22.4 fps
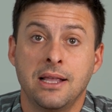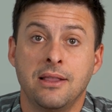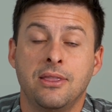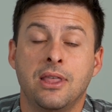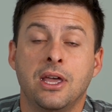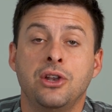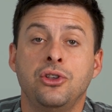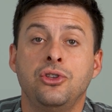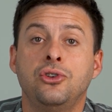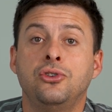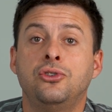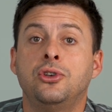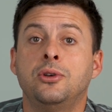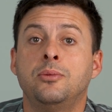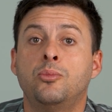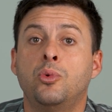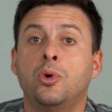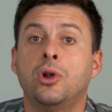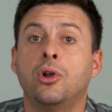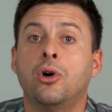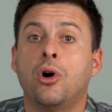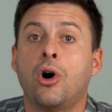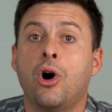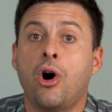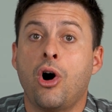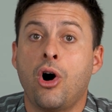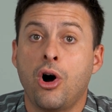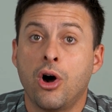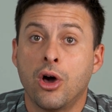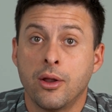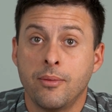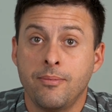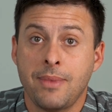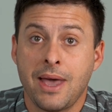then YouTube would
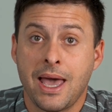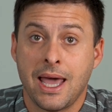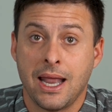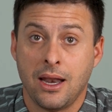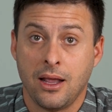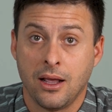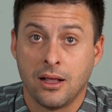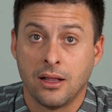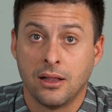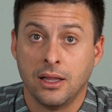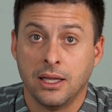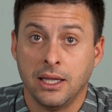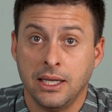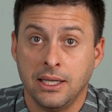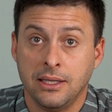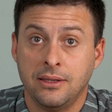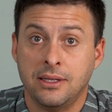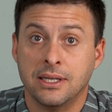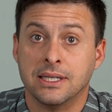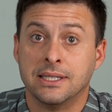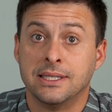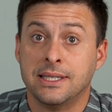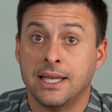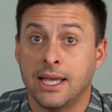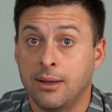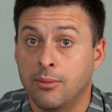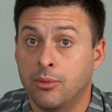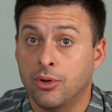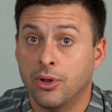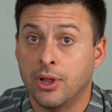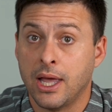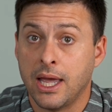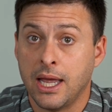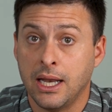automatically
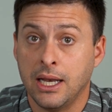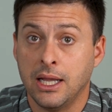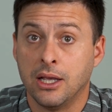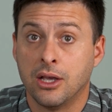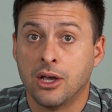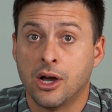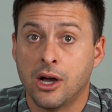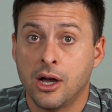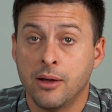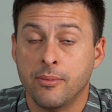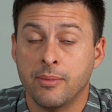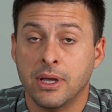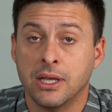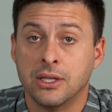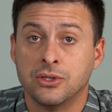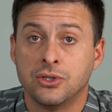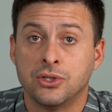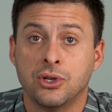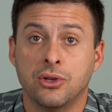disable any comments.